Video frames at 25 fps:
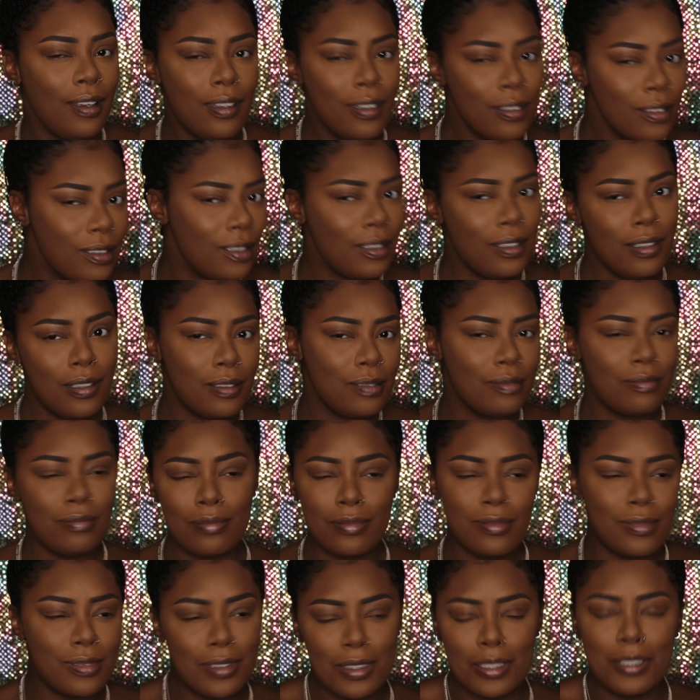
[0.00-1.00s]
You know,
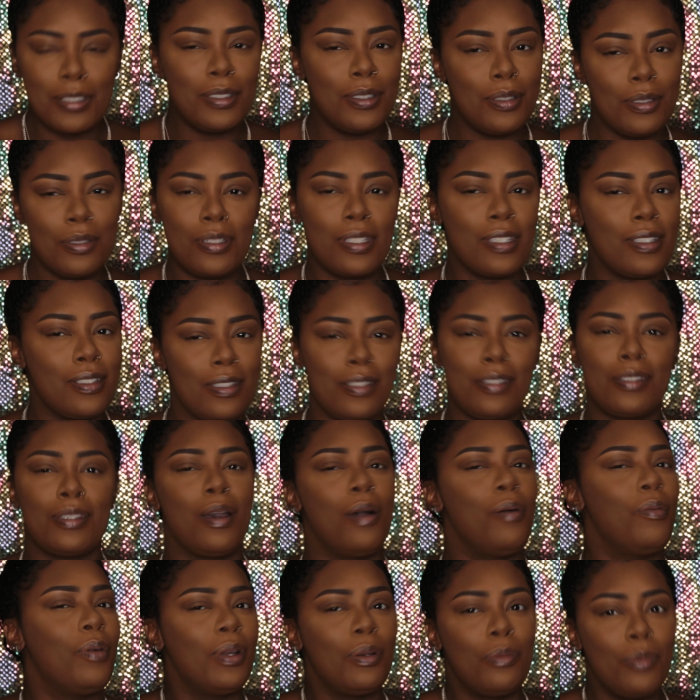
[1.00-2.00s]
you usually just
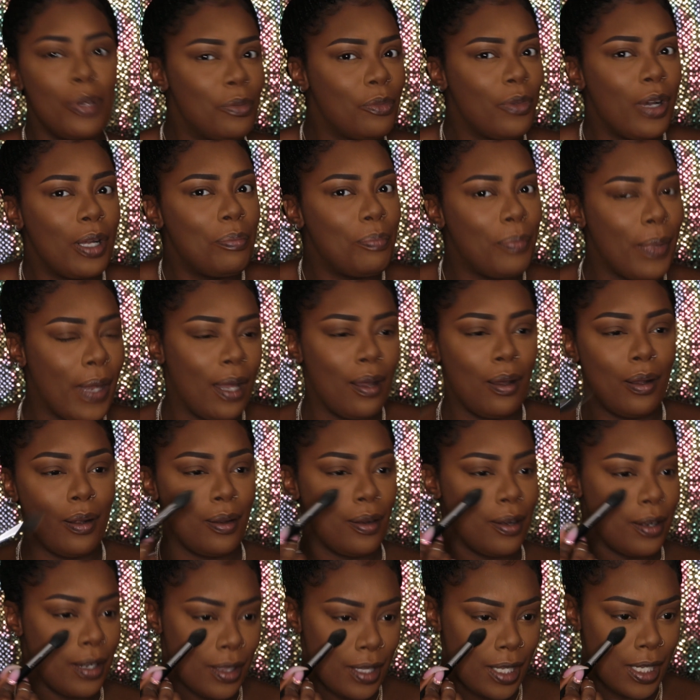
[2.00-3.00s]
go in with one powder
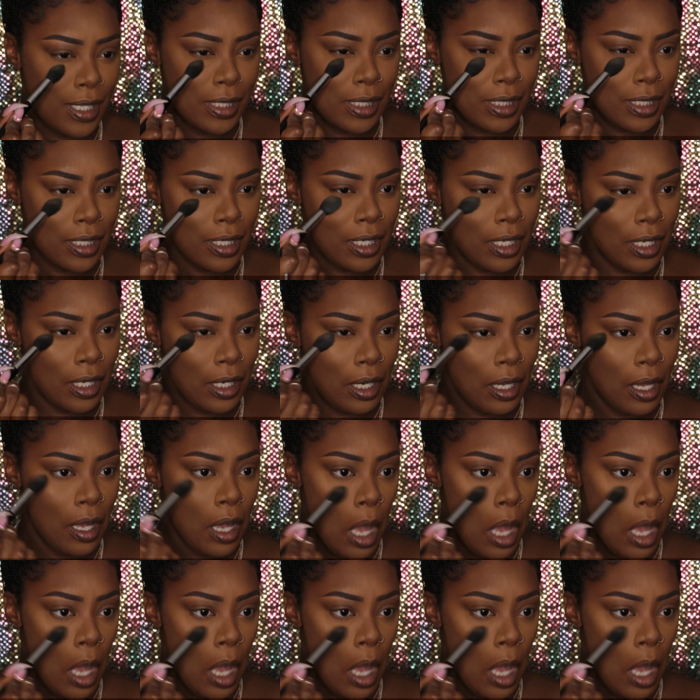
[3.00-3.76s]
and that's it.